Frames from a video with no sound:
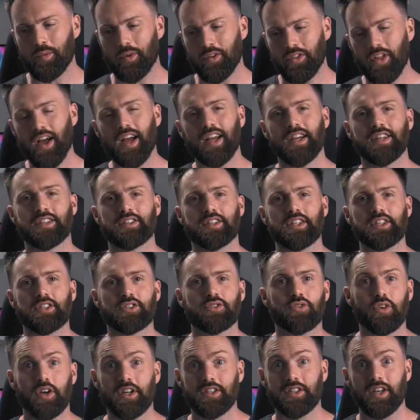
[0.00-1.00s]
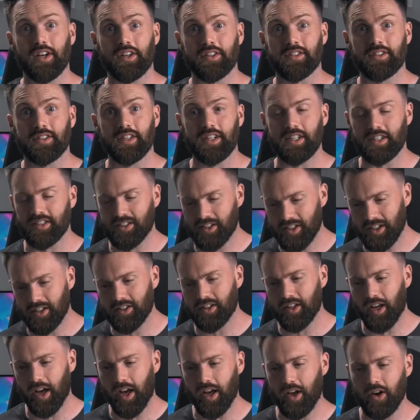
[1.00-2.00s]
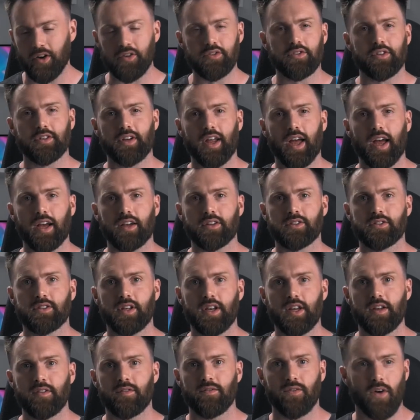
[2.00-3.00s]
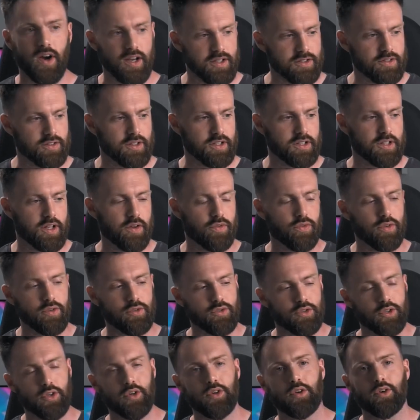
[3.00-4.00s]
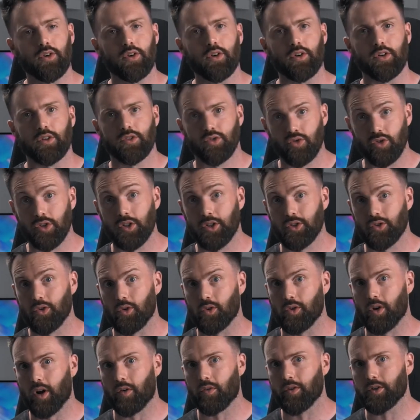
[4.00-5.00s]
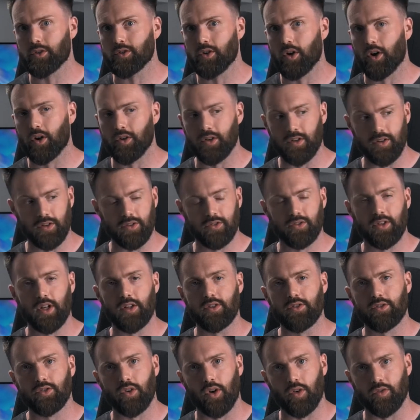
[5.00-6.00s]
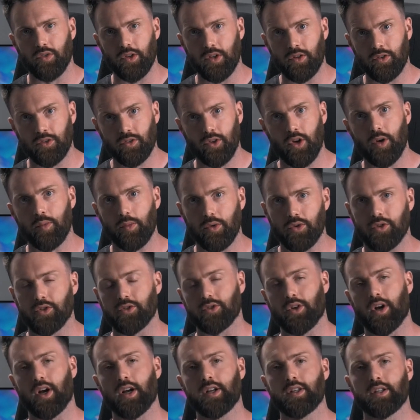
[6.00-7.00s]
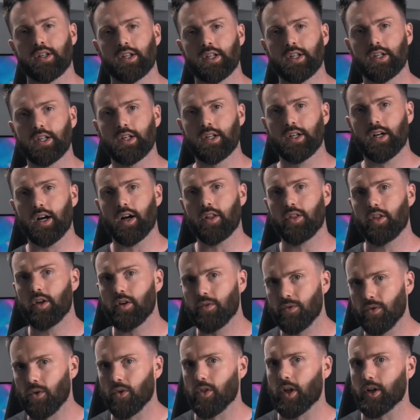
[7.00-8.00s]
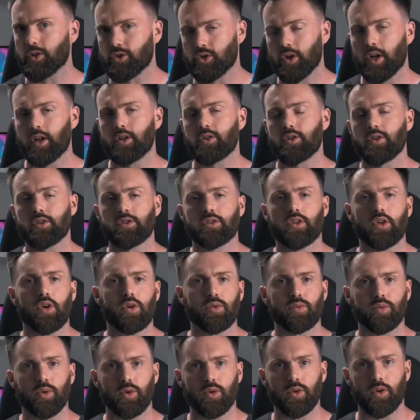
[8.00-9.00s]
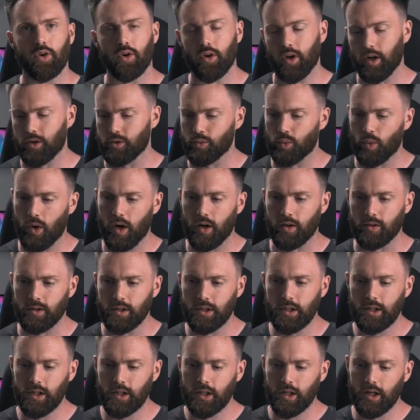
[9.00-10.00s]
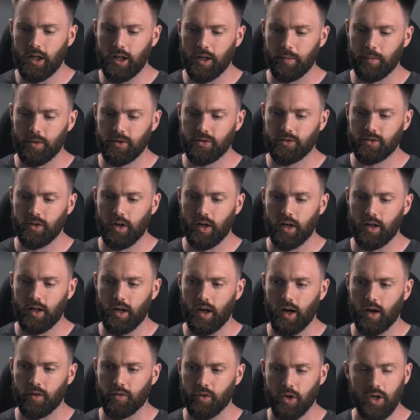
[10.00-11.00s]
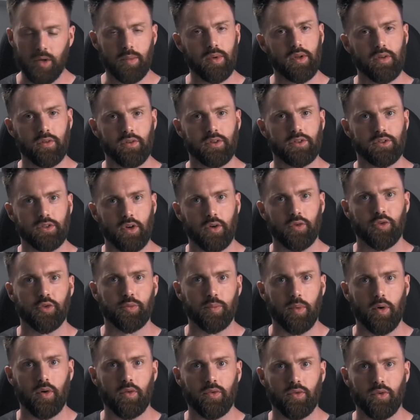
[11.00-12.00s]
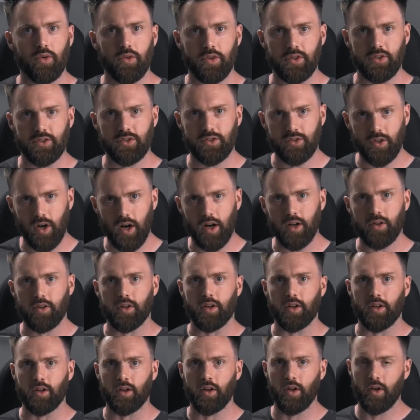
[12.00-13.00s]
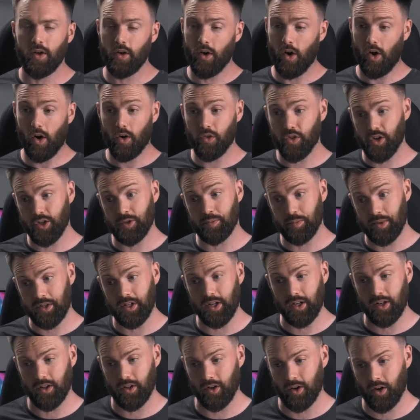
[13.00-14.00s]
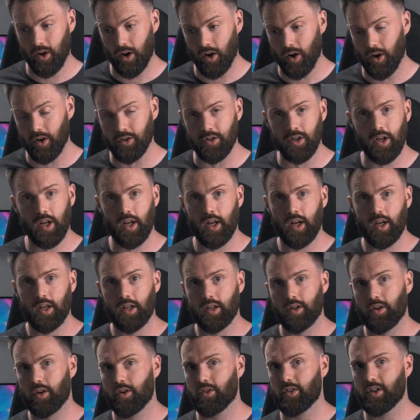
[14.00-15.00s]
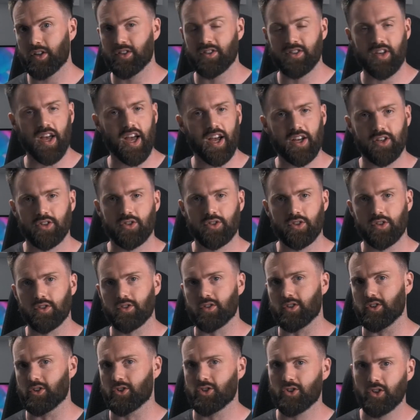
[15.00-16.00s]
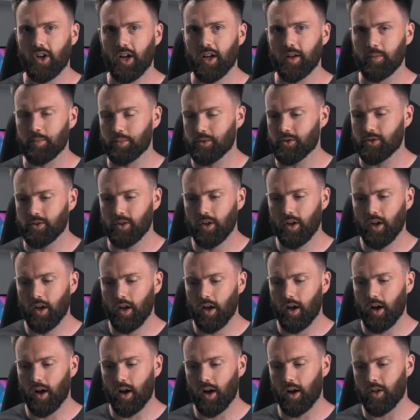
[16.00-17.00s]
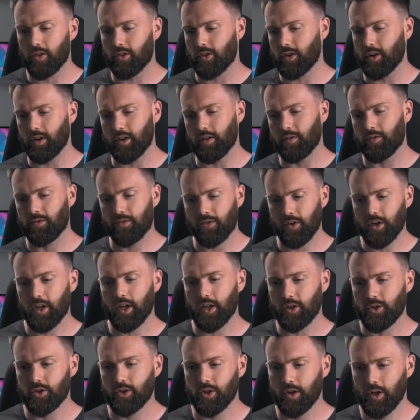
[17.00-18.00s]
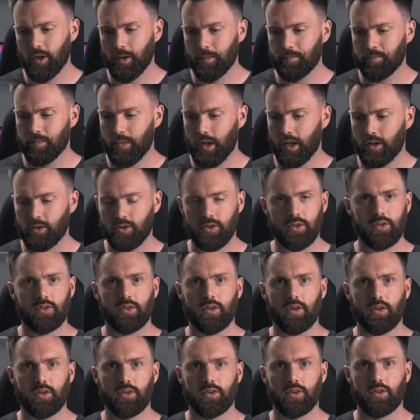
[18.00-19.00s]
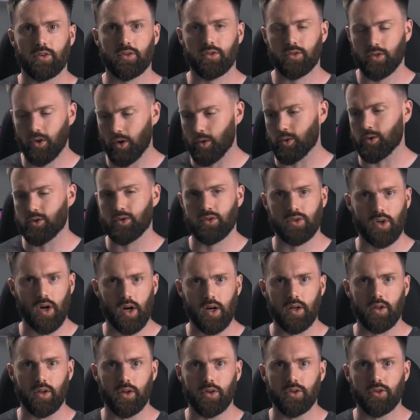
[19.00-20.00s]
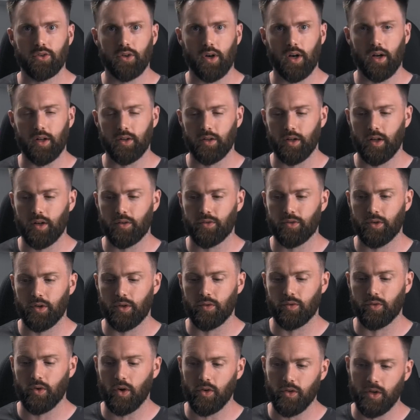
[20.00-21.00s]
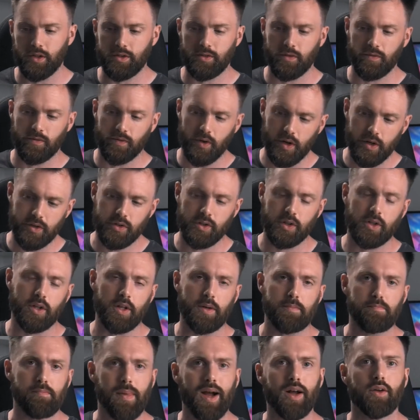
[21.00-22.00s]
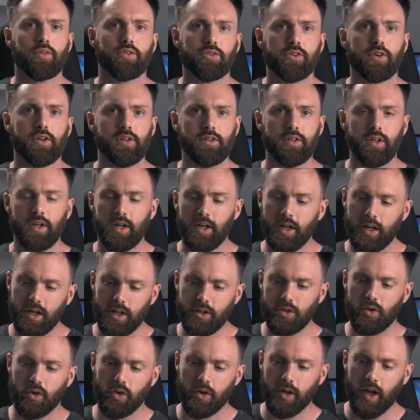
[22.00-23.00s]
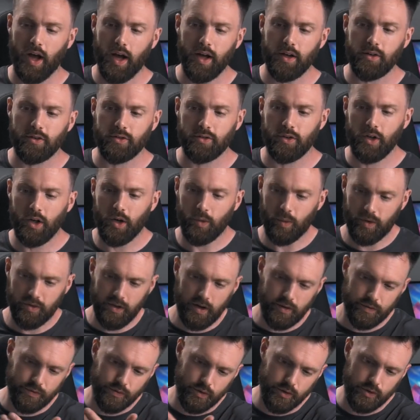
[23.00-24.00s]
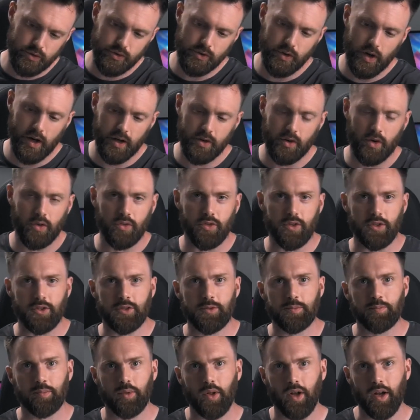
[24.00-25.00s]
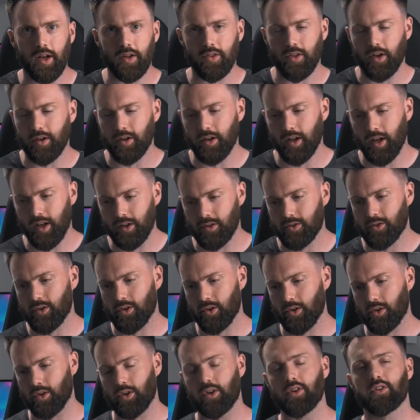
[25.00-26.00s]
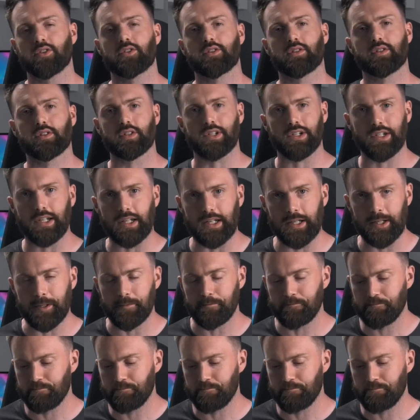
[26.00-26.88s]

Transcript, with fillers: well that is the Strix LC 6800 XT, vastly different to your traditional graphics card in the sense of the thermal design, and therefore that changes the overall look as well. And I must say, I've got a bit of a soft spot for the styling on this particular card. You know, the textures, the shapes, the finish. It just looks so stylish, and if you've got this vertically mounted in your case with that front side on display, then it's going to look stunning.